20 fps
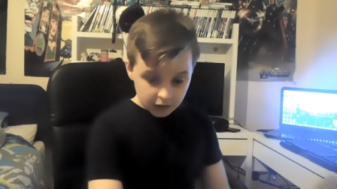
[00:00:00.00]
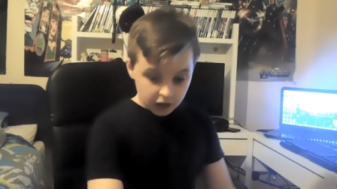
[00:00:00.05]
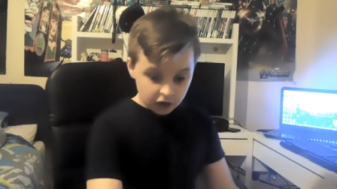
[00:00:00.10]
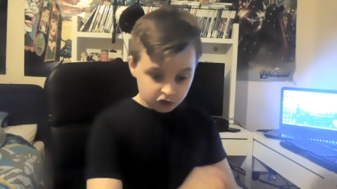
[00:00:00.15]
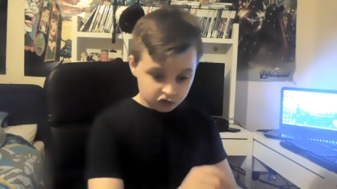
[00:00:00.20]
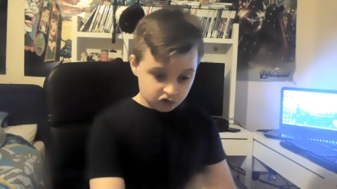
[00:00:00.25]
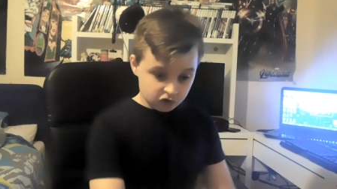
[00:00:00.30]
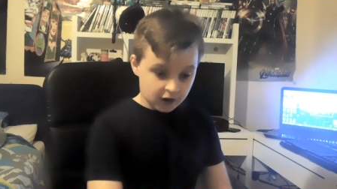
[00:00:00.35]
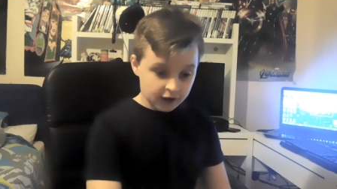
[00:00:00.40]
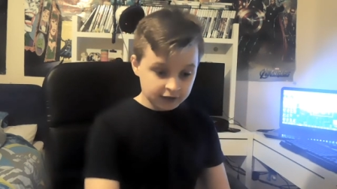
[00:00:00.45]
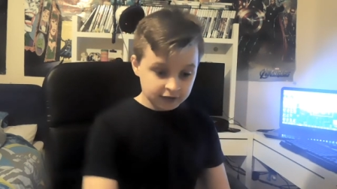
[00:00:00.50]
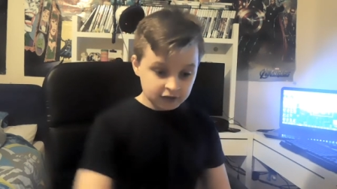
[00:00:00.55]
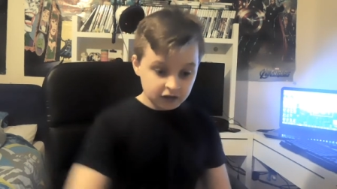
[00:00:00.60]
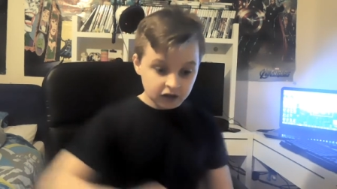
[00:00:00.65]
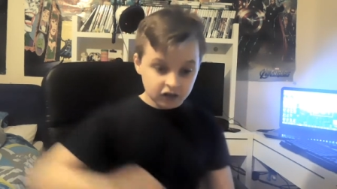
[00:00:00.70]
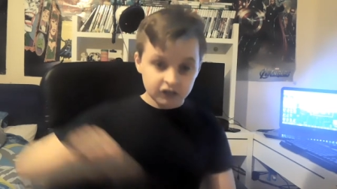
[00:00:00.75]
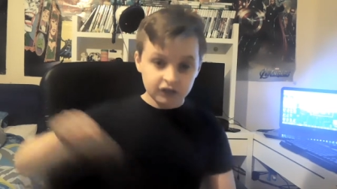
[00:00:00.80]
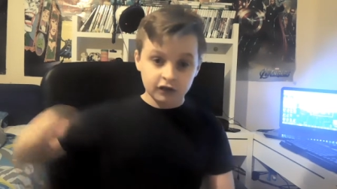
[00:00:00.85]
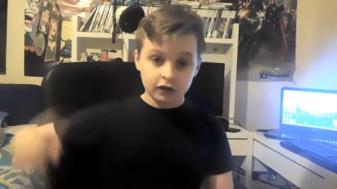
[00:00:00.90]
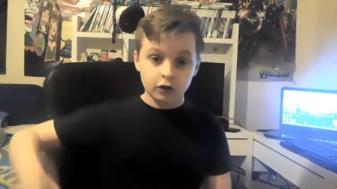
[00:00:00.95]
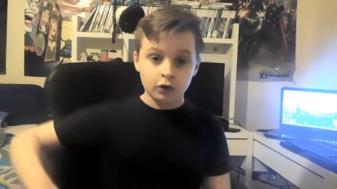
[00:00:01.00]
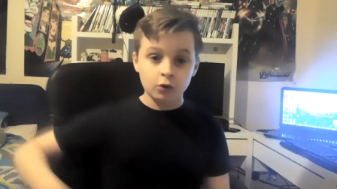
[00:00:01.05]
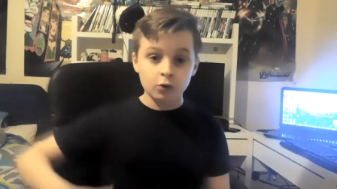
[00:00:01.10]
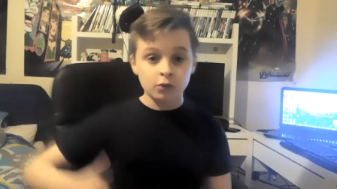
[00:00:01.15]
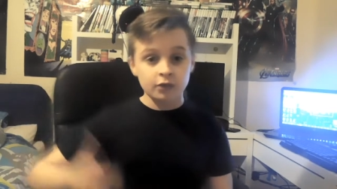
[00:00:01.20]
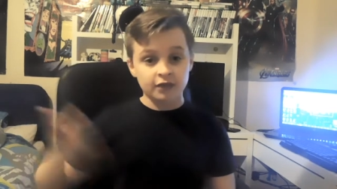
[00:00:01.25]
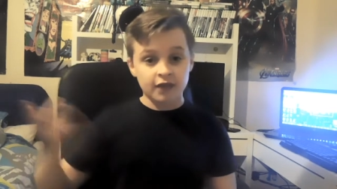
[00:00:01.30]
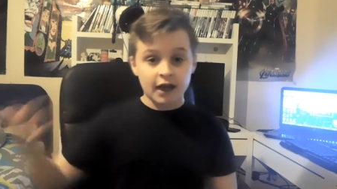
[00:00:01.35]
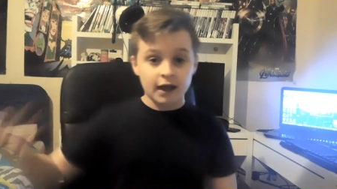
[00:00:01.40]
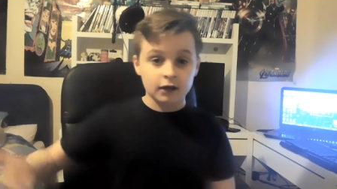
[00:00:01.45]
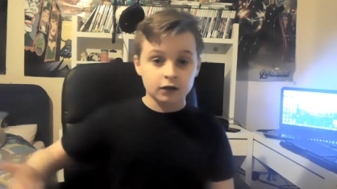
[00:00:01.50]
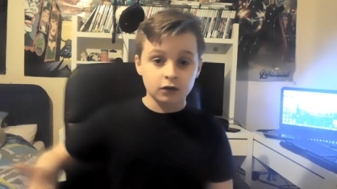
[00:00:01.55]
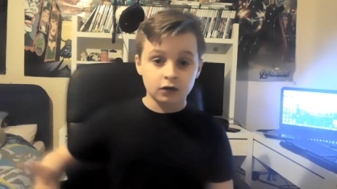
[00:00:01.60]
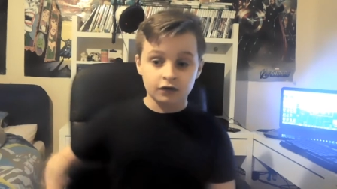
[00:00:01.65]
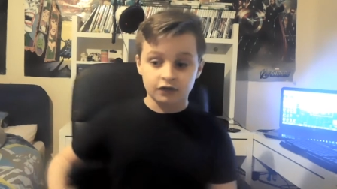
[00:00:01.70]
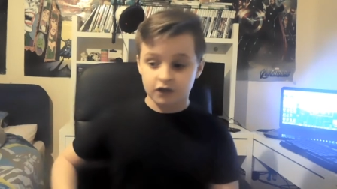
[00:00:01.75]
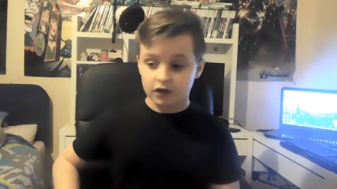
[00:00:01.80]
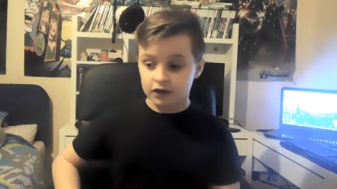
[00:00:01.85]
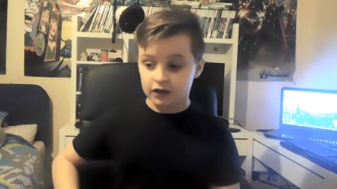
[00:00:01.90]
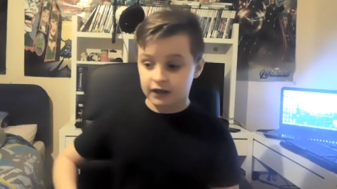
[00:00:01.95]
addressed to their
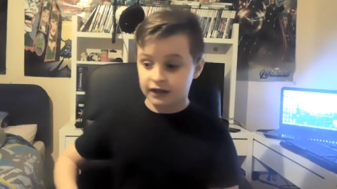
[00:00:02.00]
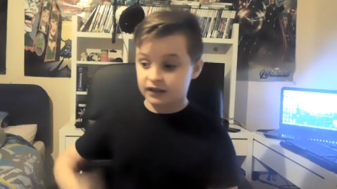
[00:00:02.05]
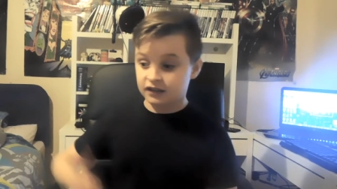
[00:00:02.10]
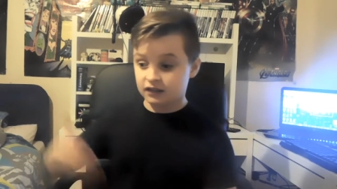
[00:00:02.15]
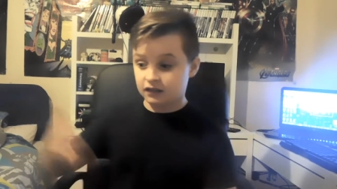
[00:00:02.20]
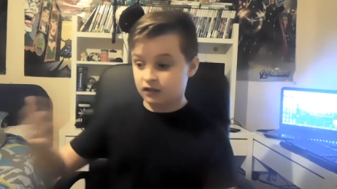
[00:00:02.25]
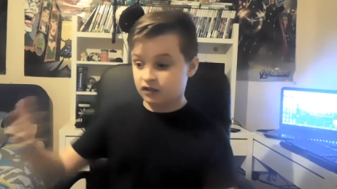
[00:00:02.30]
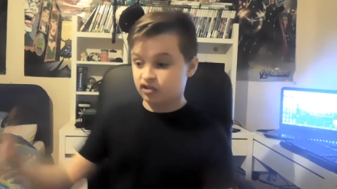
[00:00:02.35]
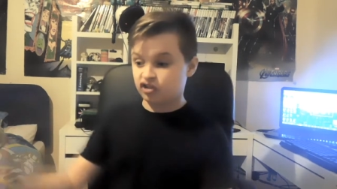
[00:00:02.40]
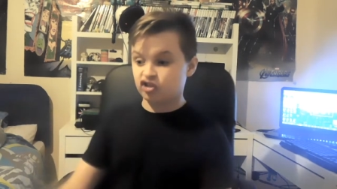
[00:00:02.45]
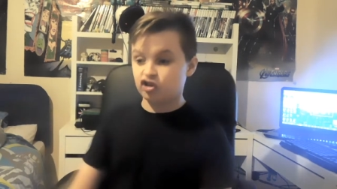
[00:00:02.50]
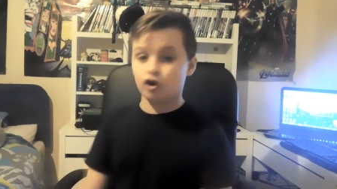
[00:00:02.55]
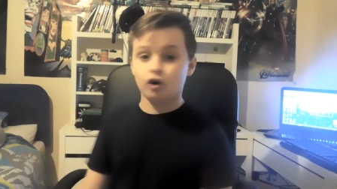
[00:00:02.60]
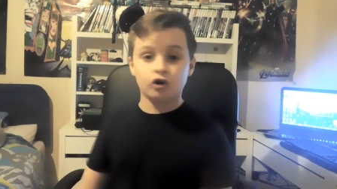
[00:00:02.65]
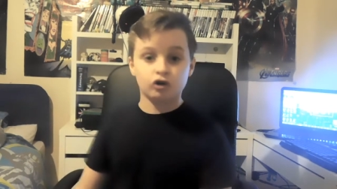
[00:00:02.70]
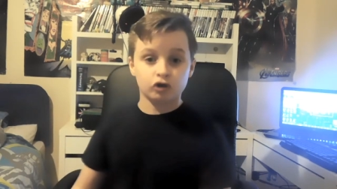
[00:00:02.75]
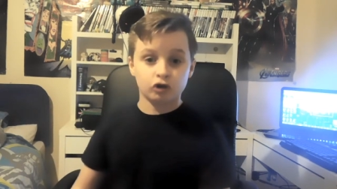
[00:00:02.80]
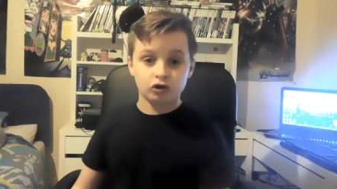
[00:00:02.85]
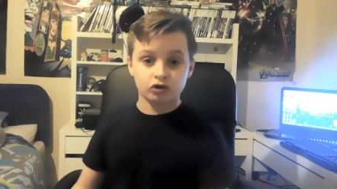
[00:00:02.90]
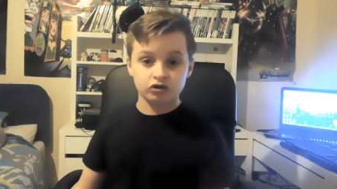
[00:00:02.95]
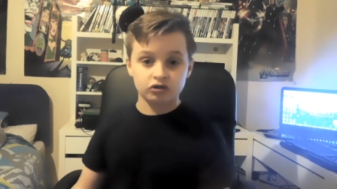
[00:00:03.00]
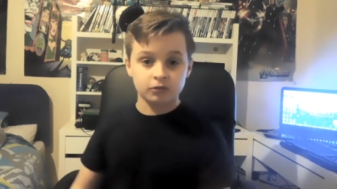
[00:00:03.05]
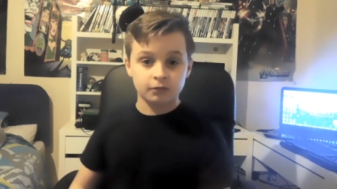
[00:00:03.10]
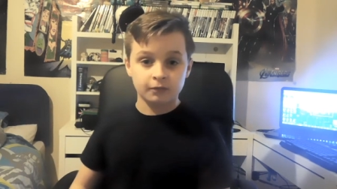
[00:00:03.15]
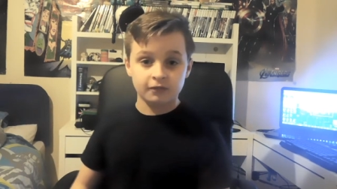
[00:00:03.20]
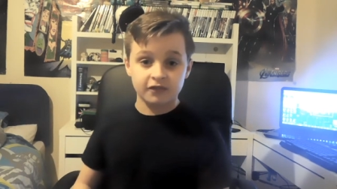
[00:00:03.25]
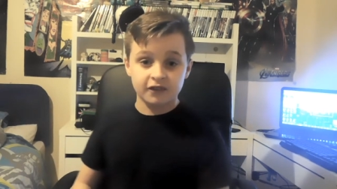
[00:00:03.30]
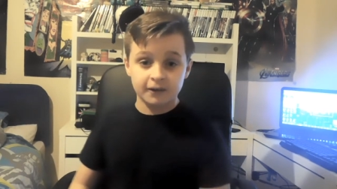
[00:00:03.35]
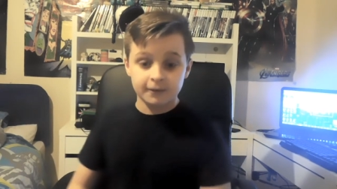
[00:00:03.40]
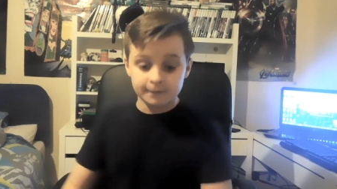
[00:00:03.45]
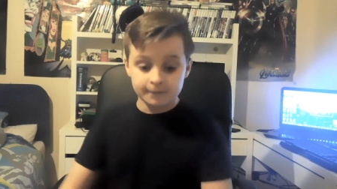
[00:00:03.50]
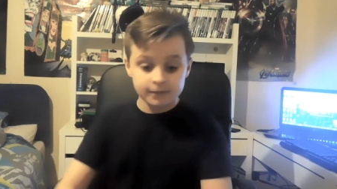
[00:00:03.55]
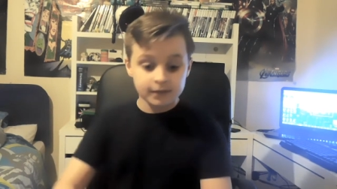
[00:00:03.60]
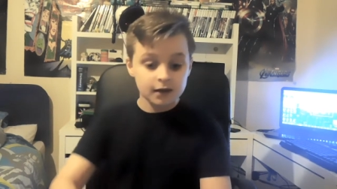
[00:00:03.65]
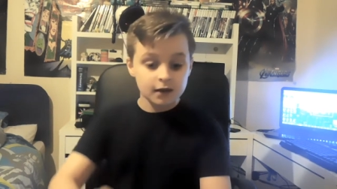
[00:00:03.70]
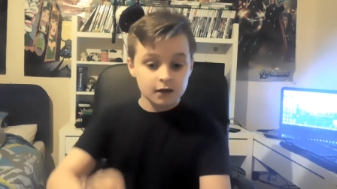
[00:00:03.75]
lover, like Sean or something.